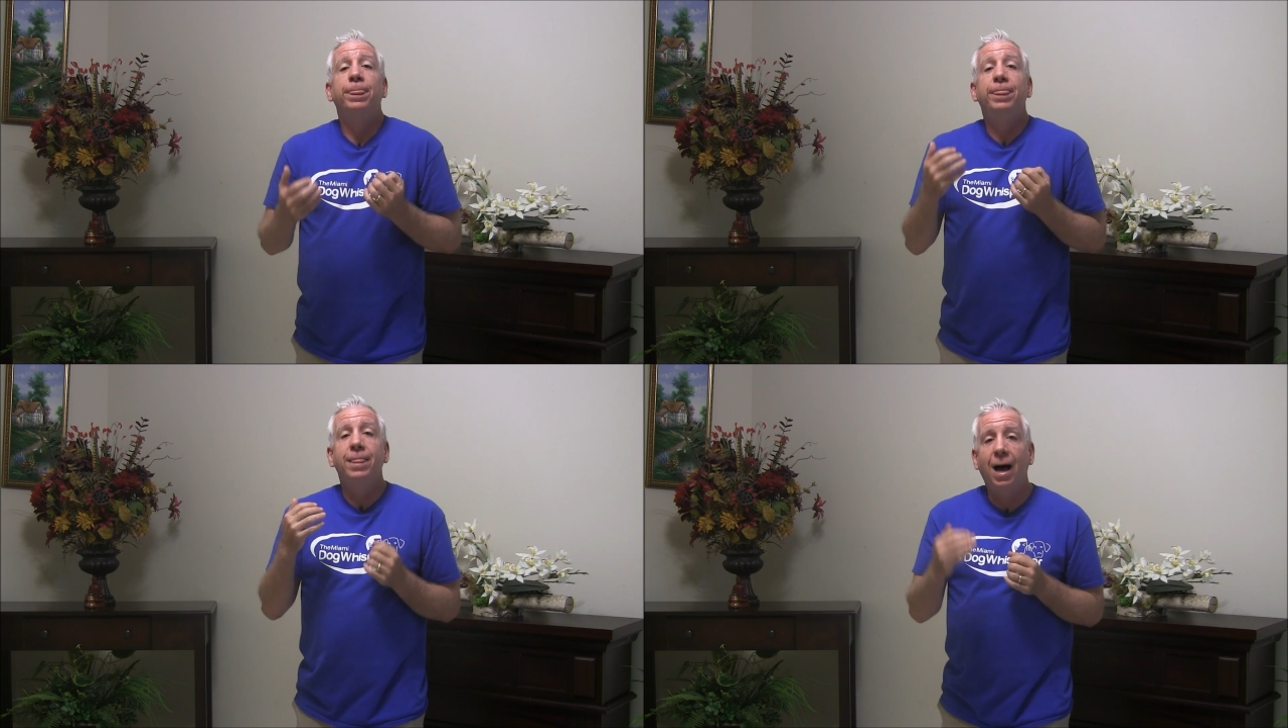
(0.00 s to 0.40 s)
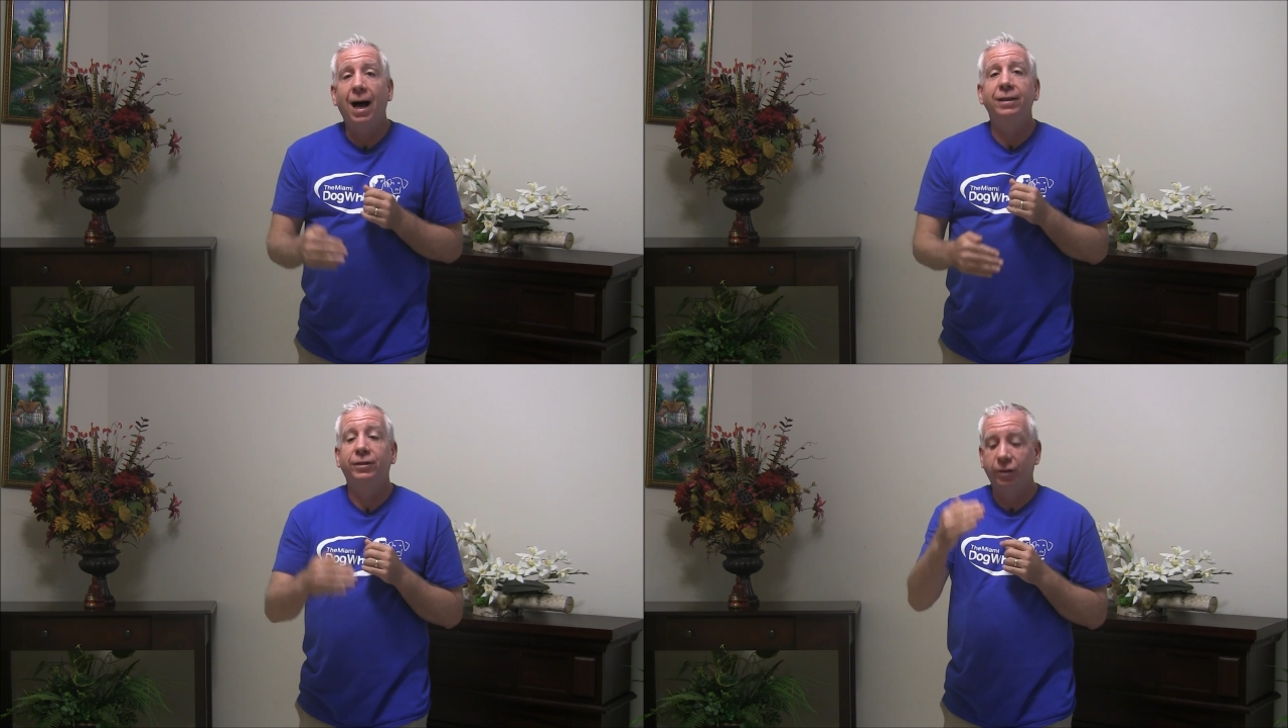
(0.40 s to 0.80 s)

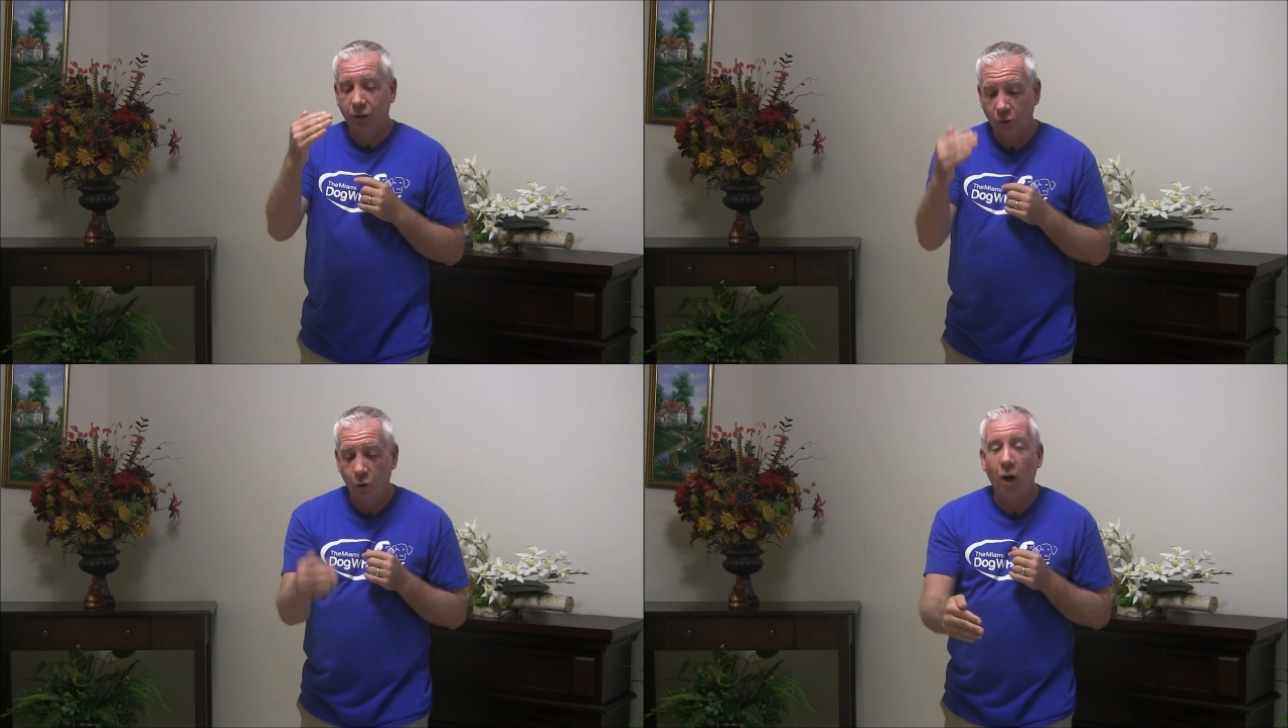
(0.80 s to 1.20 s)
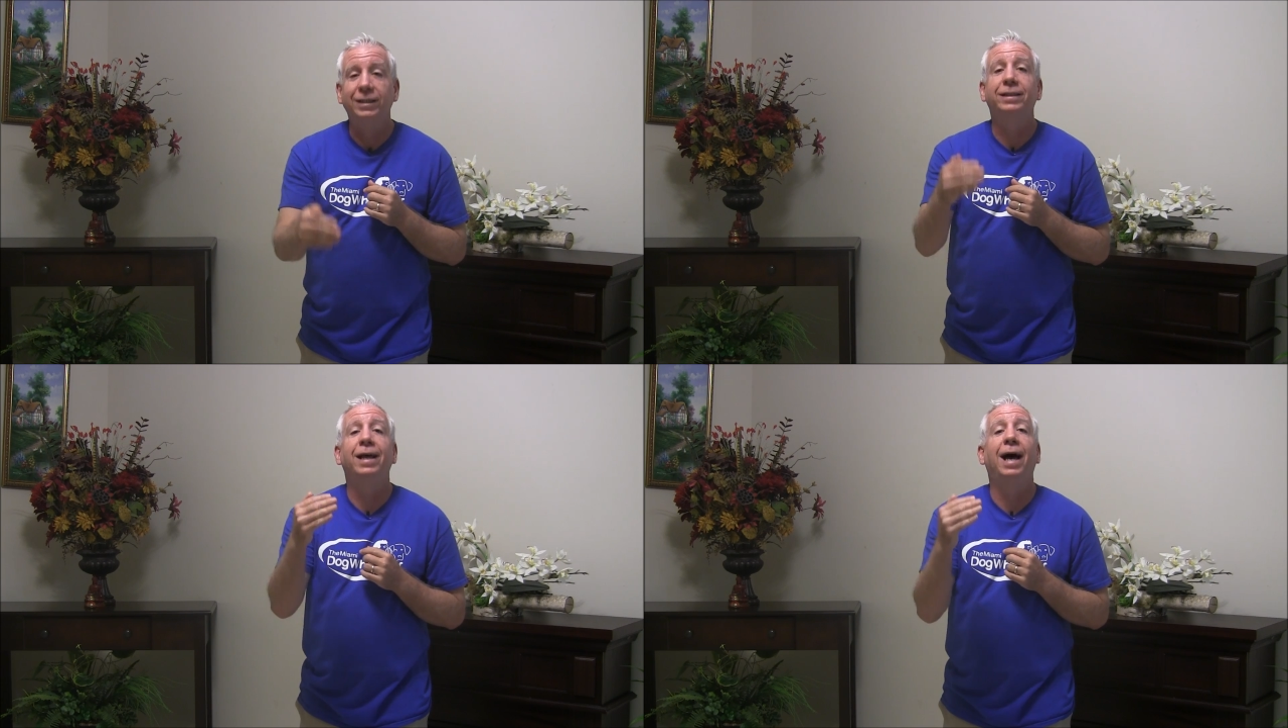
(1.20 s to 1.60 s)
not to
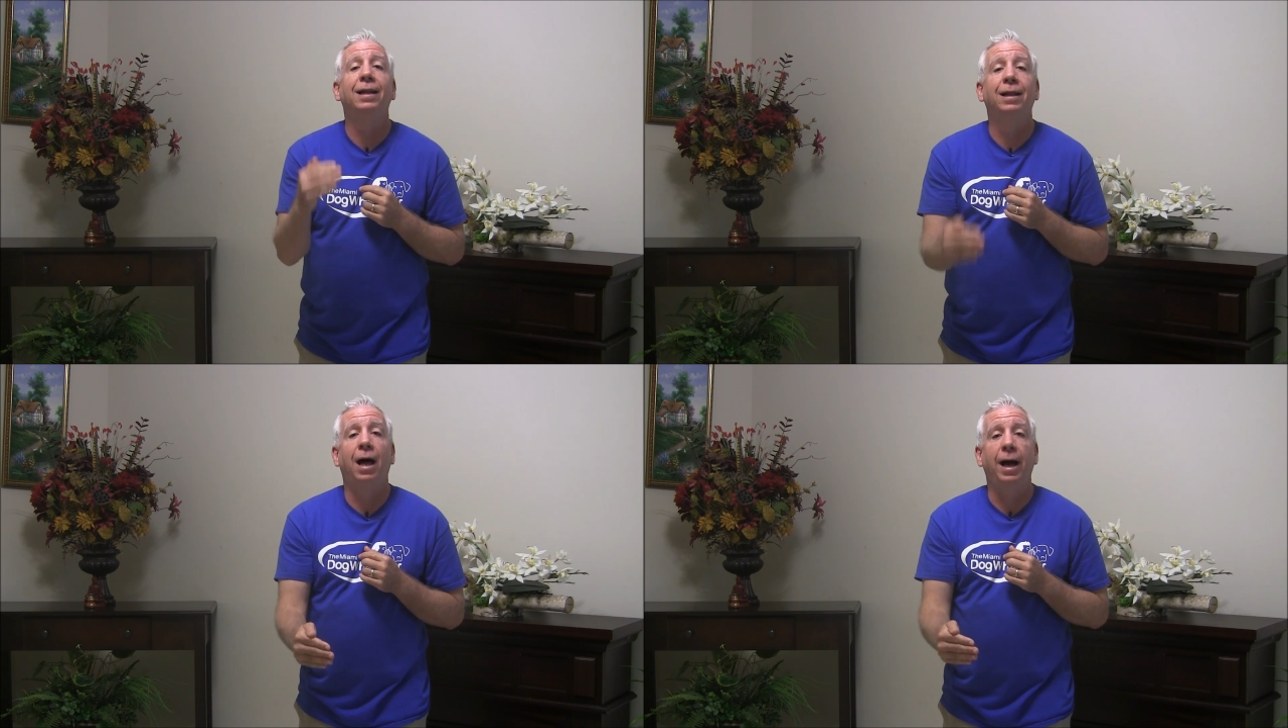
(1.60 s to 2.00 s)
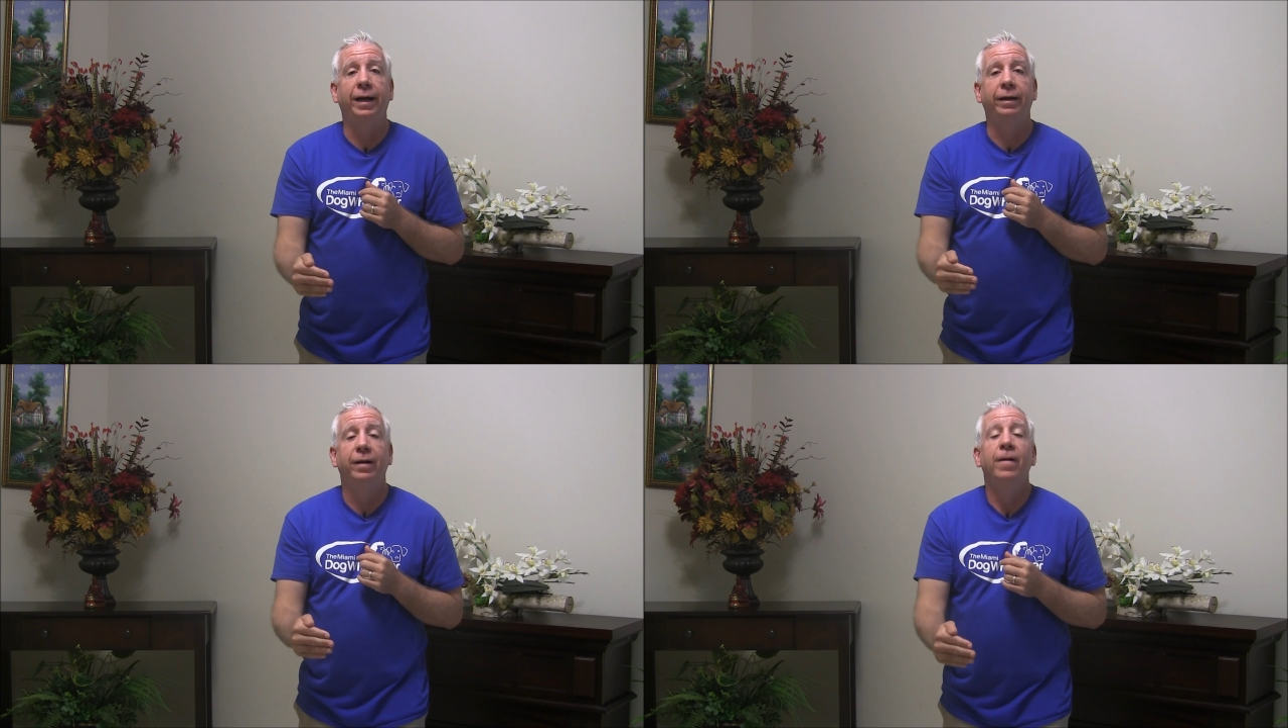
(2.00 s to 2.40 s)
cross that
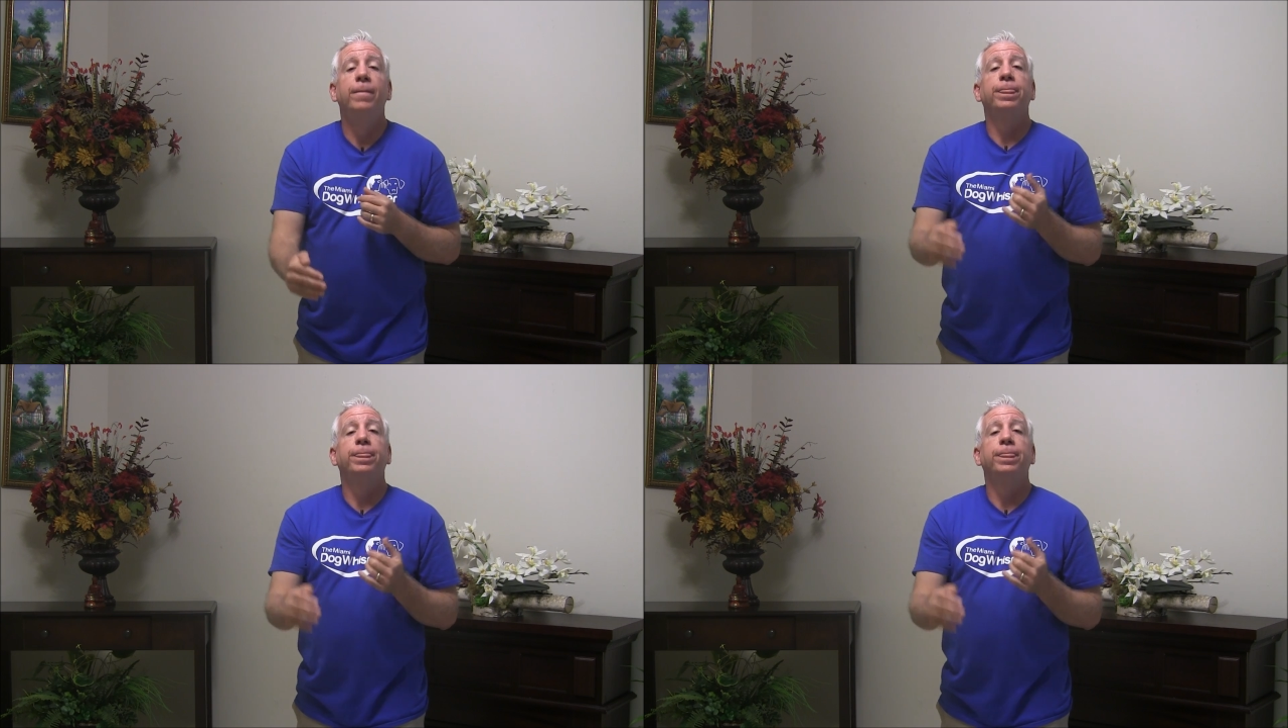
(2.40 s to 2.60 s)
line